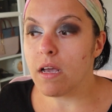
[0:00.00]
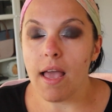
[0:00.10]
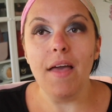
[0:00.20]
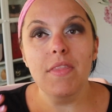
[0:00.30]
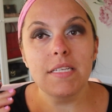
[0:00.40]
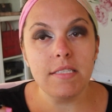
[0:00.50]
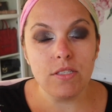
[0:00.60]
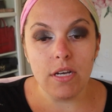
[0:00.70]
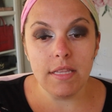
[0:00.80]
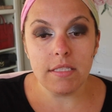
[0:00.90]
And this is
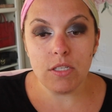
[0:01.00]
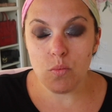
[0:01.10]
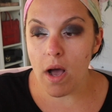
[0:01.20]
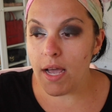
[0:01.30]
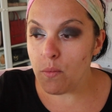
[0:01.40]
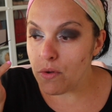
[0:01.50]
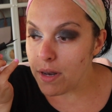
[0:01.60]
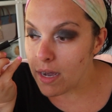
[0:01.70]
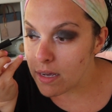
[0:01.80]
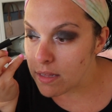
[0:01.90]
good. This is why I will
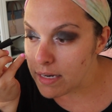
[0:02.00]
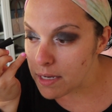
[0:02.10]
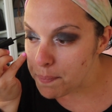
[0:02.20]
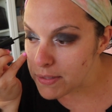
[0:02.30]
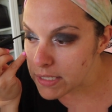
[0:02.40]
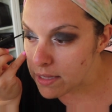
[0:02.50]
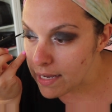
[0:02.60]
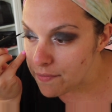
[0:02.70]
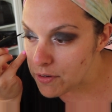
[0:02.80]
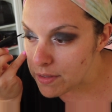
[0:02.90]
not clean up until
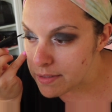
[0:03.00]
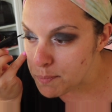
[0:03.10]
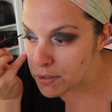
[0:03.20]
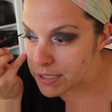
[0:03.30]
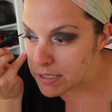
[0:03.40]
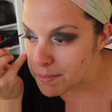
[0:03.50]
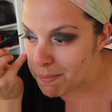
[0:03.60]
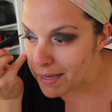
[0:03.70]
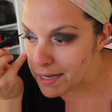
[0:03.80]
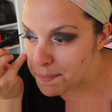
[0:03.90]
after this portion of my
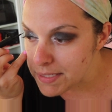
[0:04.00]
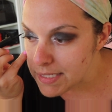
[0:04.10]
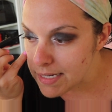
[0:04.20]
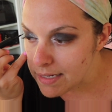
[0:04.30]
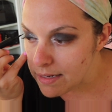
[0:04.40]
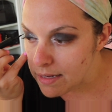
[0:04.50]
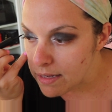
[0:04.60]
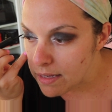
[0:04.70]
makeup is done.